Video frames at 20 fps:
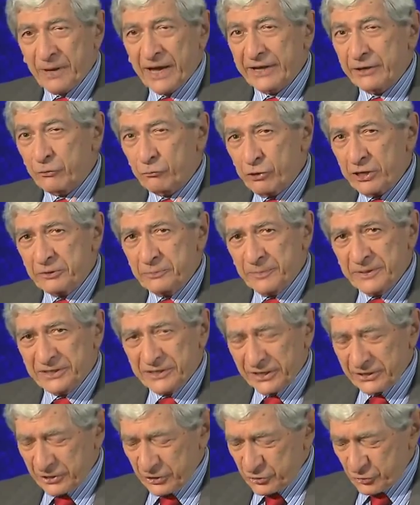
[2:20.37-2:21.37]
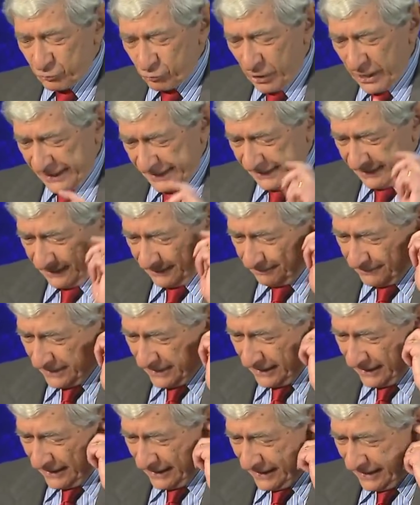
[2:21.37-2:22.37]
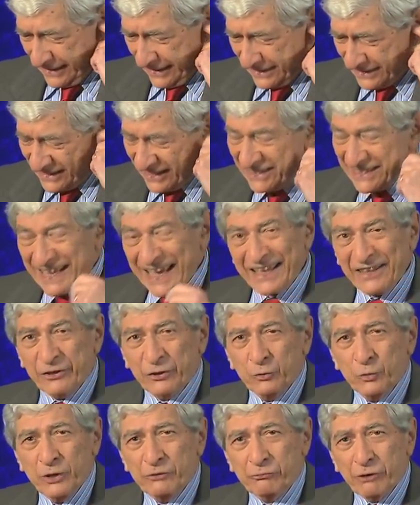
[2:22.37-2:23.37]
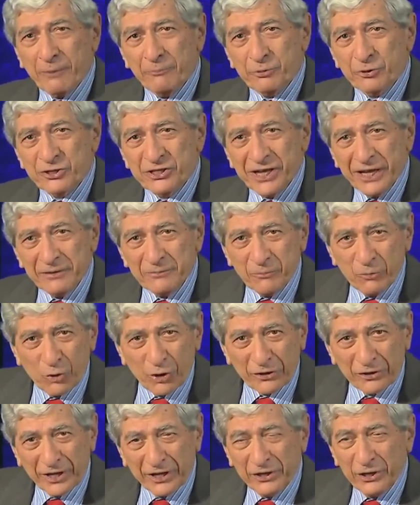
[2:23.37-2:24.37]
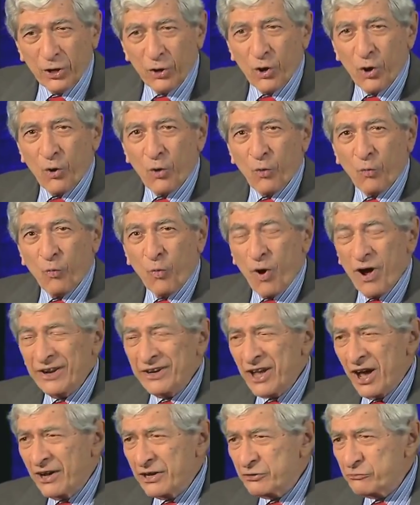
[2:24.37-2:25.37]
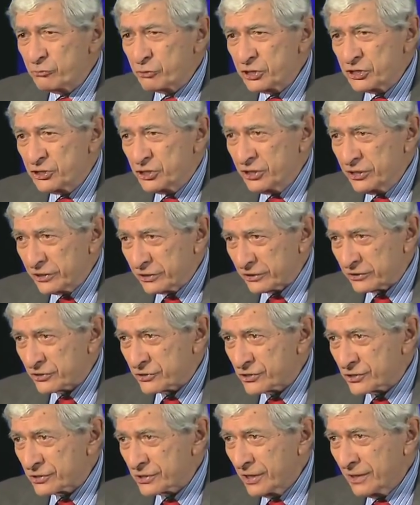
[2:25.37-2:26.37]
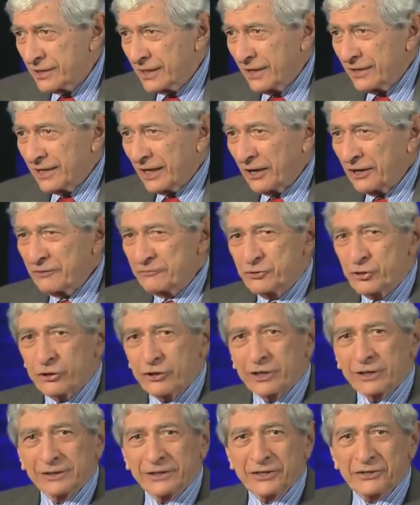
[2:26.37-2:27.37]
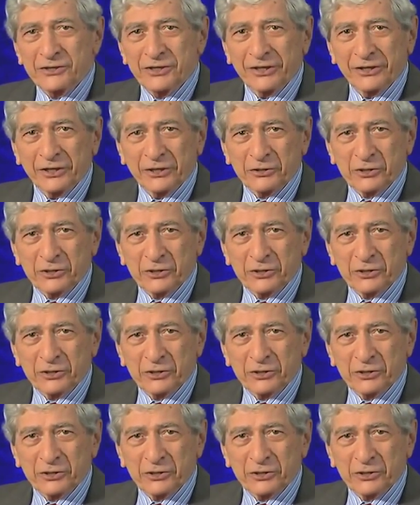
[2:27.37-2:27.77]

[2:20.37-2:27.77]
my arithmetic is right, together we represent more than 100 years of journalistic